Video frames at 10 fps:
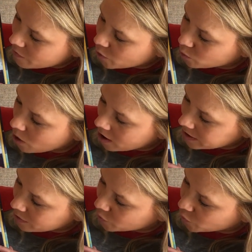the
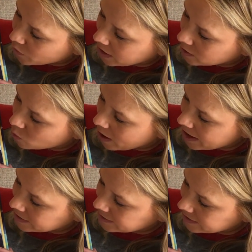rocket fell
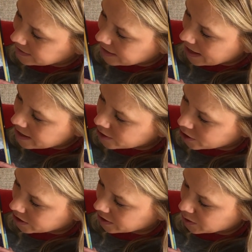away in
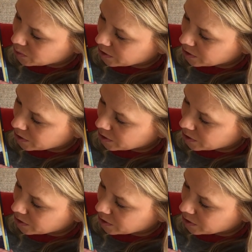stages,